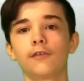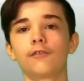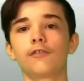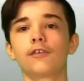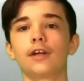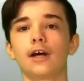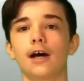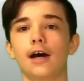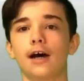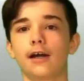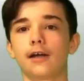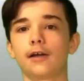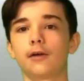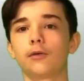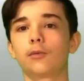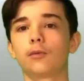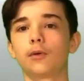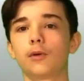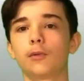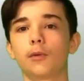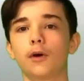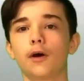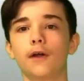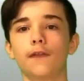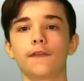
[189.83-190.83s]
of an eye, we
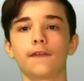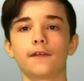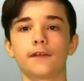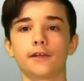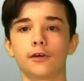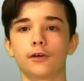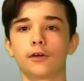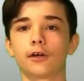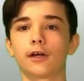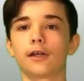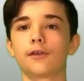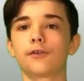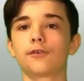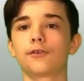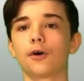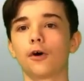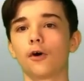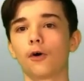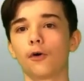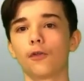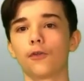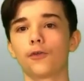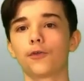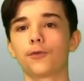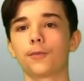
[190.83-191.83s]
weren't the youngest
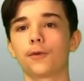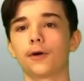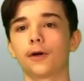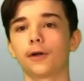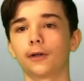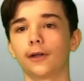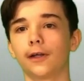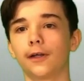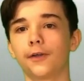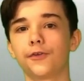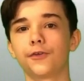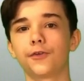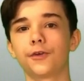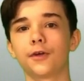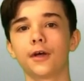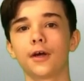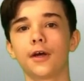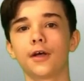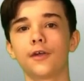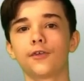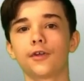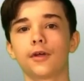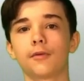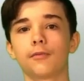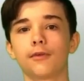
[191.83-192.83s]
or the smallest.
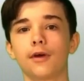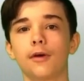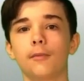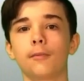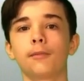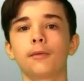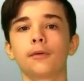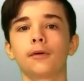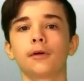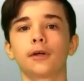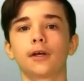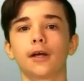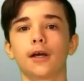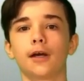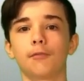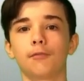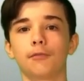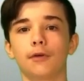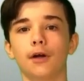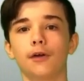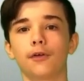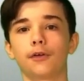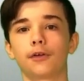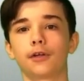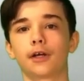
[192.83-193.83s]
September came
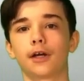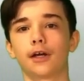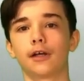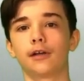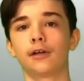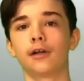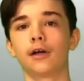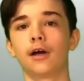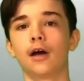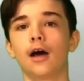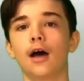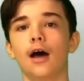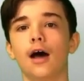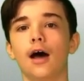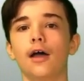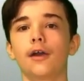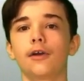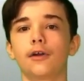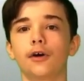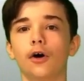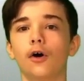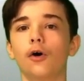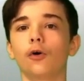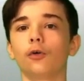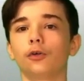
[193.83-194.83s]
round again and
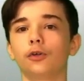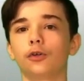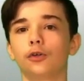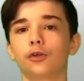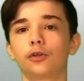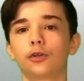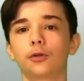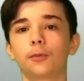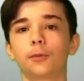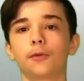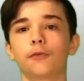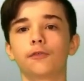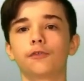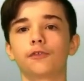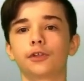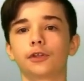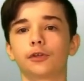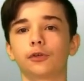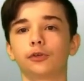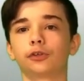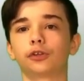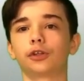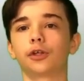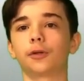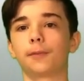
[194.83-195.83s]
a whole new group of
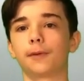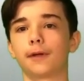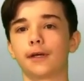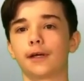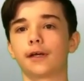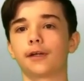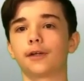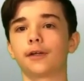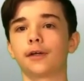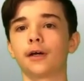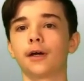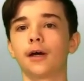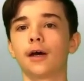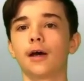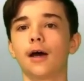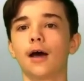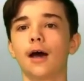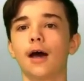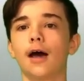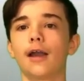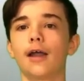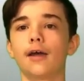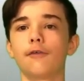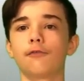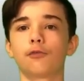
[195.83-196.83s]
children appeared,
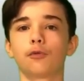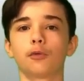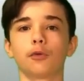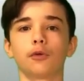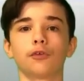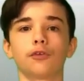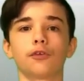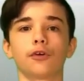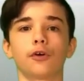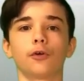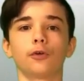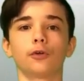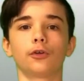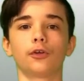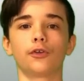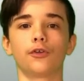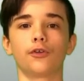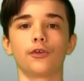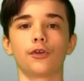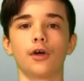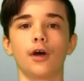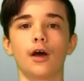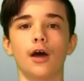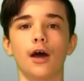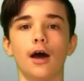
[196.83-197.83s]
and everyone told
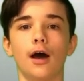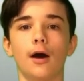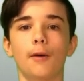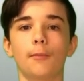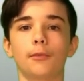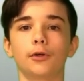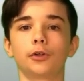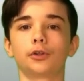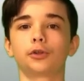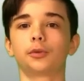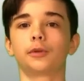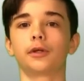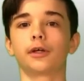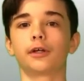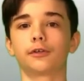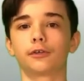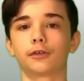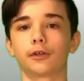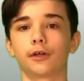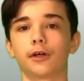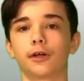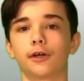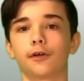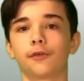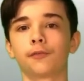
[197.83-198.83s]
us how much we had
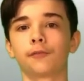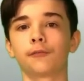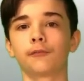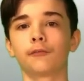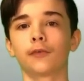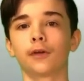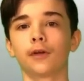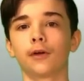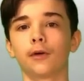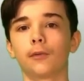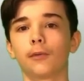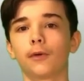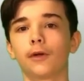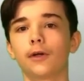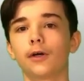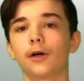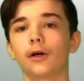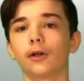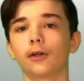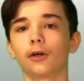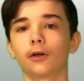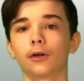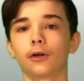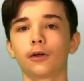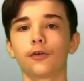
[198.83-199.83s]
grown. We no
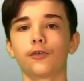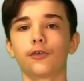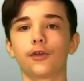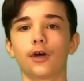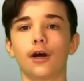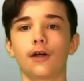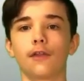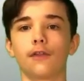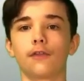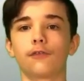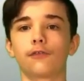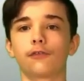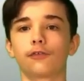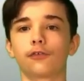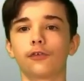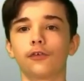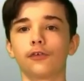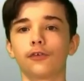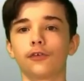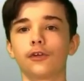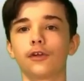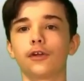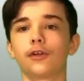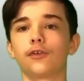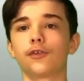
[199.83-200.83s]
longer sat at the
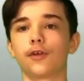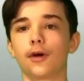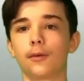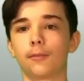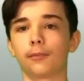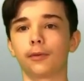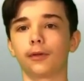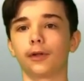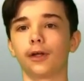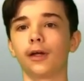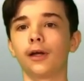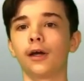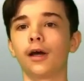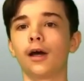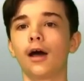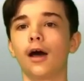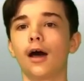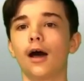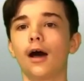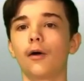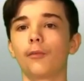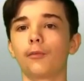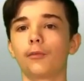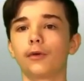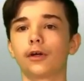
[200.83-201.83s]
front in assembly
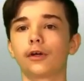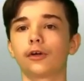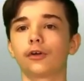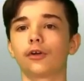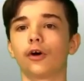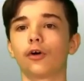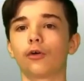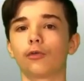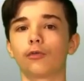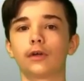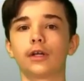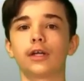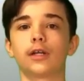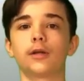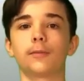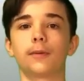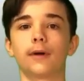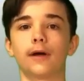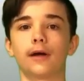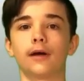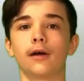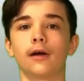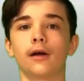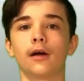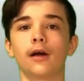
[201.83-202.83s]
and we could all read a
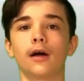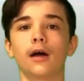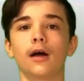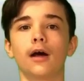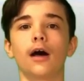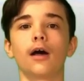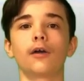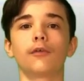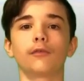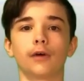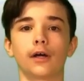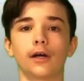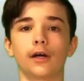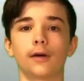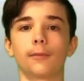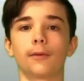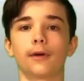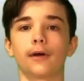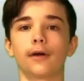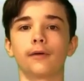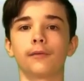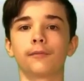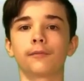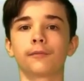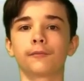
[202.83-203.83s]
bit and write a
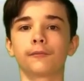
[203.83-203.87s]
bit.